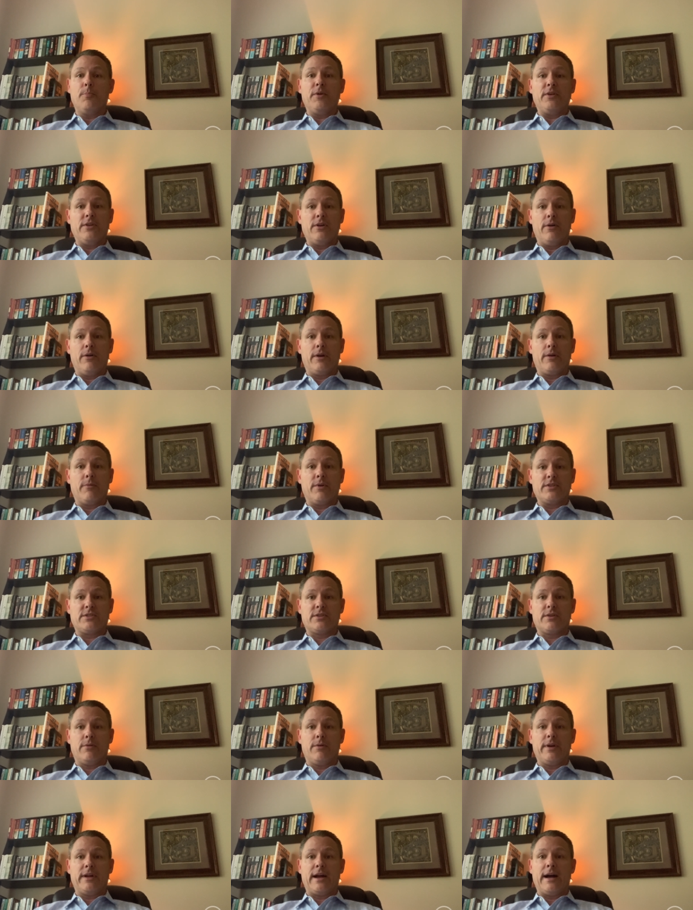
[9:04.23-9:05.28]
and knowing what's
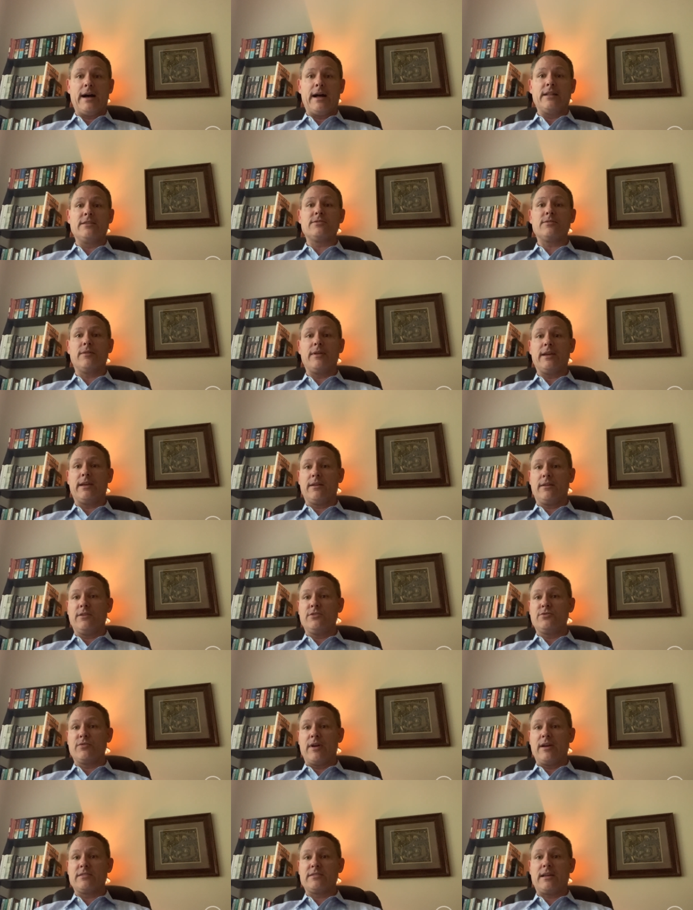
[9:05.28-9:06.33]
going on so they can
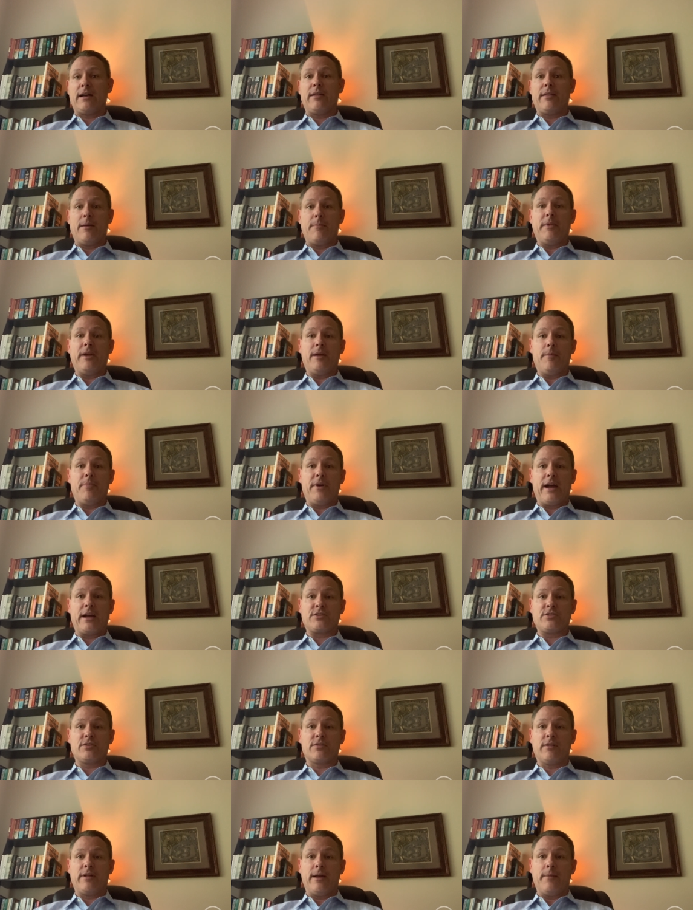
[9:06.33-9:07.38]
address how that may impact
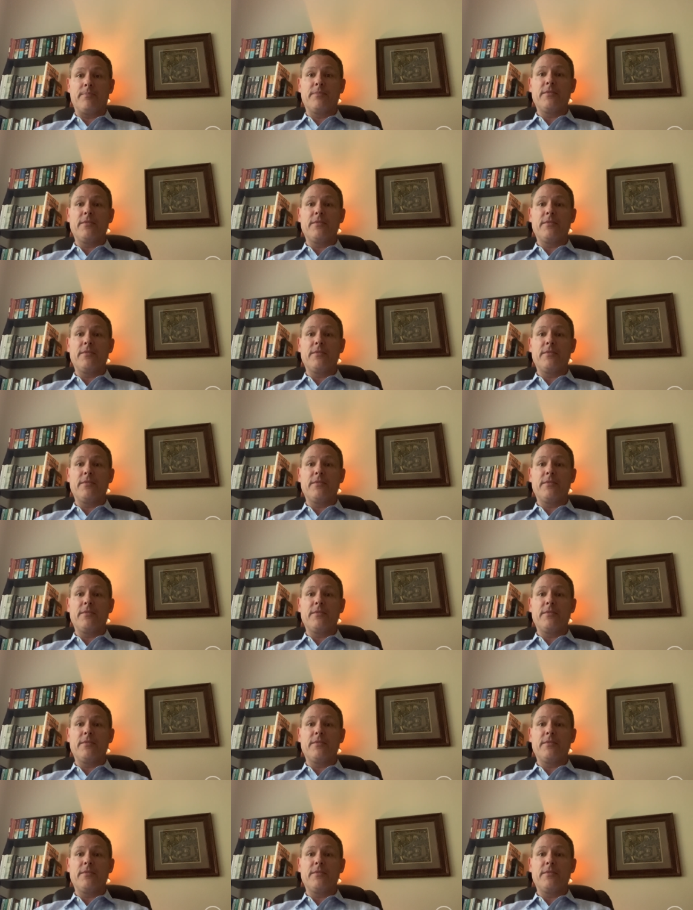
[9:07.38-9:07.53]
your claim.